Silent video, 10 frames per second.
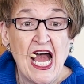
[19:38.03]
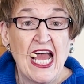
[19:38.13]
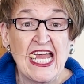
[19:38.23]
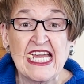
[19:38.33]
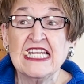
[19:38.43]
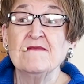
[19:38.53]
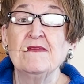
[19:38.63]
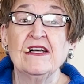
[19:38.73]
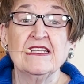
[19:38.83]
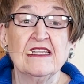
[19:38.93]

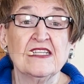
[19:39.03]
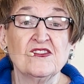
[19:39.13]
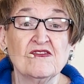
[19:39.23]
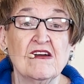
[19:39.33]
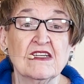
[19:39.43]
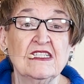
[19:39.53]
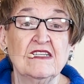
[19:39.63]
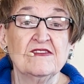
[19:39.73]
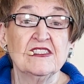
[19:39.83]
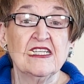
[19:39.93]
Anybody that's strong
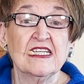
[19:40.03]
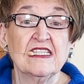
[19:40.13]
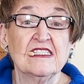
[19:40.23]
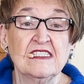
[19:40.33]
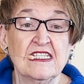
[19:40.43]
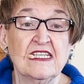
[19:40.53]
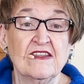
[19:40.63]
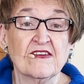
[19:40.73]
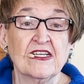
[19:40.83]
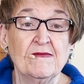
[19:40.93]
enough to take this city,
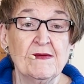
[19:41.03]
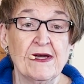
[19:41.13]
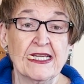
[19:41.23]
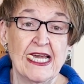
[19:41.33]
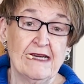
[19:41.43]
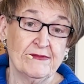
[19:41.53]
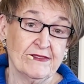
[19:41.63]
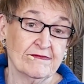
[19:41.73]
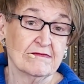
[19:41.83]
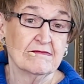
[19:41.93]
they're going to be my
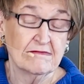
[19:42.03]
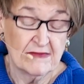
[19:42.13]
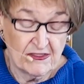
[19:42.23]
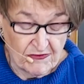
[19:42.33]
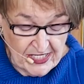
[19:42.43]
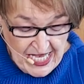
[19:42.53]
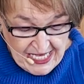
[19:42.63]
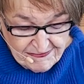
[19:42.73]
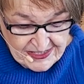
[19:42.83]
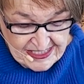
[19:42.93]
captain." And what
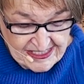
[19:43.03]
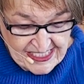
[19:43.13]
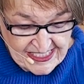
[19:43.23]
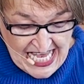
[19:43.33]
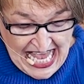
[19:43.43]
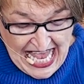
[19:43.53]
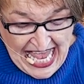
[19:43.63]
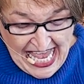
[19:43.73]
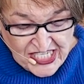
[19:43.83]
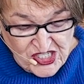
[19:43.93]
happened? It says,
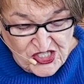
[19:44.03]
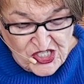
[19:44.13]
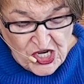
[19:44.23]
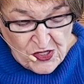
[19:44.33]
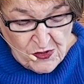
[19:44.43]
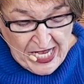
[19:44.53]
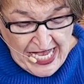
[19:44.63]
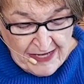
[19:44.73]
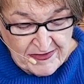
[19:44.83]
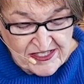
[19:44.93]
"And
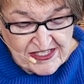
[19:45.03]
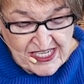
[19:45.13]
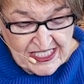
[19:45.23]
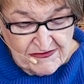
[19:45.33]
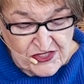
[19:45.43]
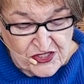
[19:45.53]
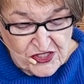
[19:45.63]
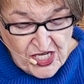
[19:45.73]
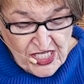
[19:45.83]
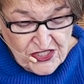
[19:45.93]
Joab, the son of
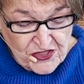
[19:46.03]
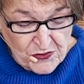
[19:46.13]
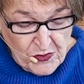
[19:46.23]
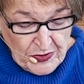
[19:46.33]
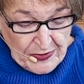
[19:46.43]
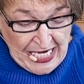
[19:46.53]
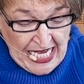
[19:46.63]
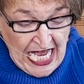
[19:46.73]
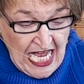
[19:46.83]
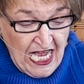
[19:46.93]
Zeruiah,
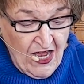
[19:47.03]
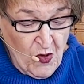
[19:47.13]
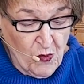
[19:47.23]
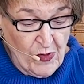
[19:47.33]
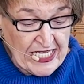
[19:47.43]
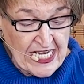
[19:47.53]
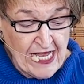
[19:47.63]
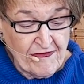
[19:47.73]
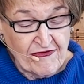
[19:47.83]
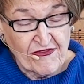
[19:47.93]
went
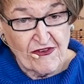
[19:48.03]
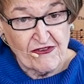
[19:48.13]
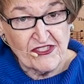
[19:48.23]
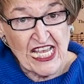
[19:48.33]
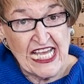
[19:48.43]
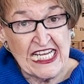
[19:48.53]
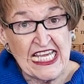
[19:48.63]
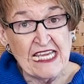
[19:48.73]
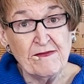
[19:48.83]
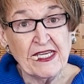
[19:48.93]
up first, and
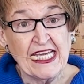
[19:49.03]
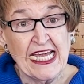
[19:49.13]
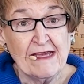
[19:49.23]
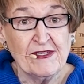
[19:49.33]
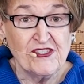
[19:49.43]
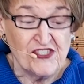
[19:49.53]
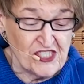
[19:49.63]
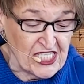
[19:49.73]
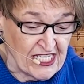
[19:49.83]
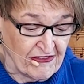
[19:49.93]
he became his
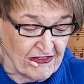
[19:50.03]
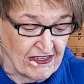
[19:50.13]
chief."